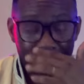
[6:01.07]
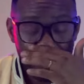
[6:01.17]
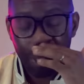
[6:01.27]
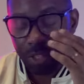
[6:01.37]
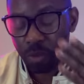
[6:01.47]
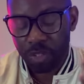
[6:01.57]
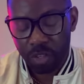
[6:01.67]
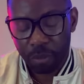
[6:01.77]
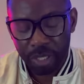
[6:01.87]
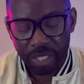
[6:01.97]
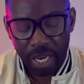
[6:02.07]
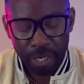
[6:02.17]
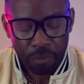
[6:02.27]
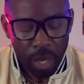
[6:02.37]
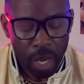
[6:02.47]
So that's why it's going to be a tie.
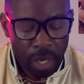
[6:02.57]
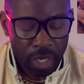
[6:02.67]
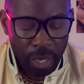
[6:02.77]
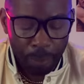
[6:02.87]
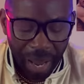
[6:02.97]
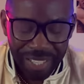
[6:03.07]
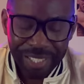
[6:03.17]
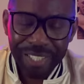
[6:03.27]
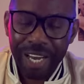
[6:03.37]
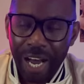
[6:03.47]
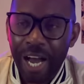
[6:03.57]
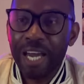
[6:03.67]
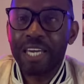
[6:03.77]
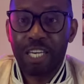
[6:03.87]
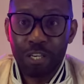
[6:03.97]
Boxing
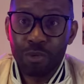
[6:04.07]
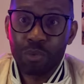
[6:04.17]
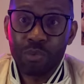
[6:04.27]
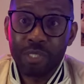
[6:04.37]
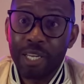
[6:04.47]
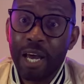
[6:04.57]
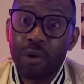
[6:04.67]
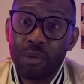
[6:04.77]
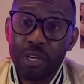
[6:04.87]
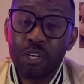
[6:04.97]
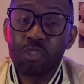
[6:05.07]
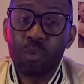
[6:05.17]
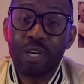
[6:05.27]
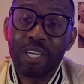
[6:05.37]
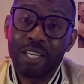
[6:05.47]
IQ. Now, here's
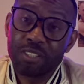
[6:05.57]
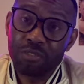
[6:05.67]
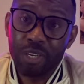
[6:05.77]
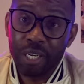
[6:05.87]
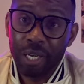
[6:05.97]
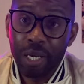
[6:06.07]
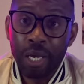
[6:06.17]
where it gets funny.